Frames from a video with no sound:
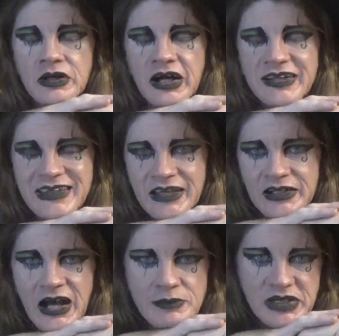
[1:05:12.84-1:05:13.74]
Again,
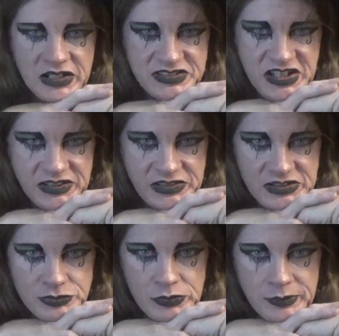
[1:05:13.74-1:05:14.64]
I'm not attacking
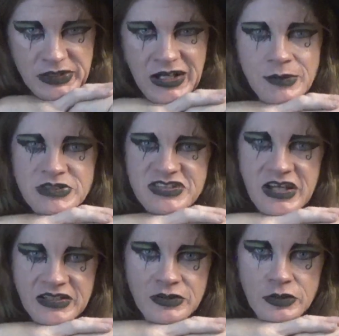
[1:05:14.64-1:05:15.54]
this woman. I'm
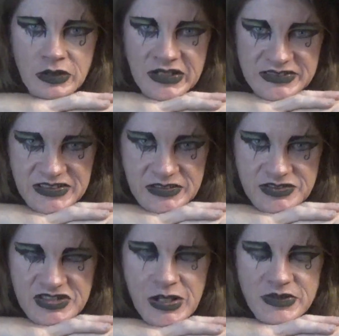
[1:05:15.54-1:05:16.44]
attacking her
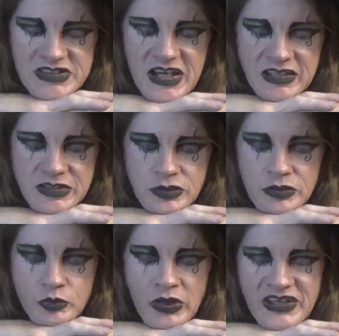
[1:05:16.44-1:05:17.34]
ideas. I'm attacking
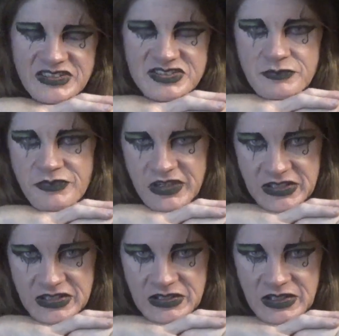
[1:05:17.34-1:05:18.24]
her ways of
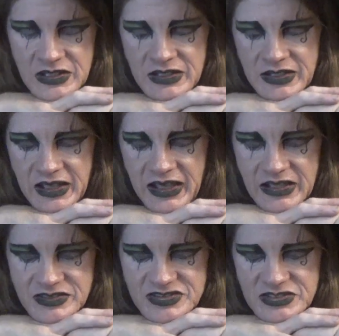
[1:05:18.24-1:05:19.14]
thinking
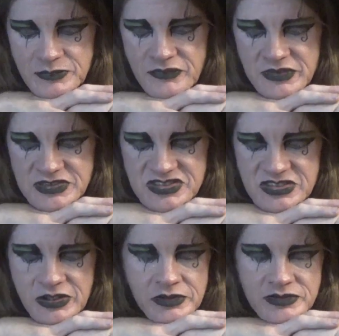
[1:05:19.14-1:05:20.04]
and some of the
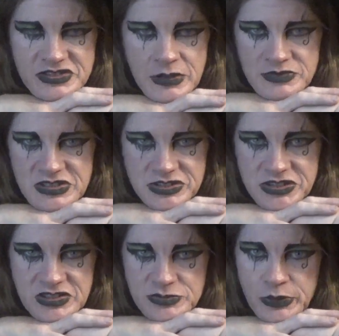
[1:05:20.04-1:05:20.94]
stereotypes that
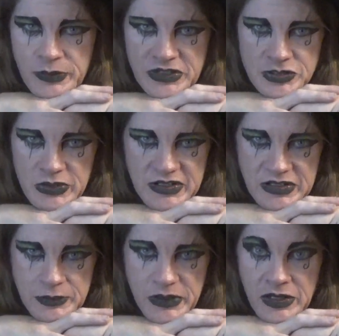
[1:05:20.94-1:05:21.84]
she is
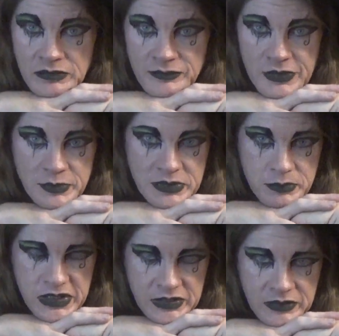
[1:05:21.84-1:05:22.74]
perpetuating about feminine
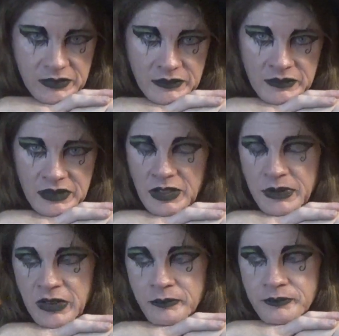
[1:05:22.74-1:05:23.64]
men,
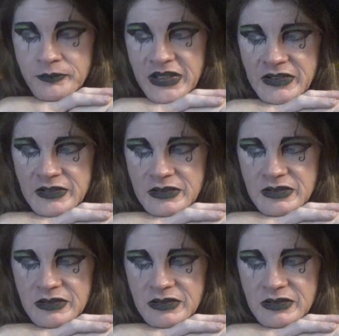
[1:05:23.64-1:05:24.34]
about men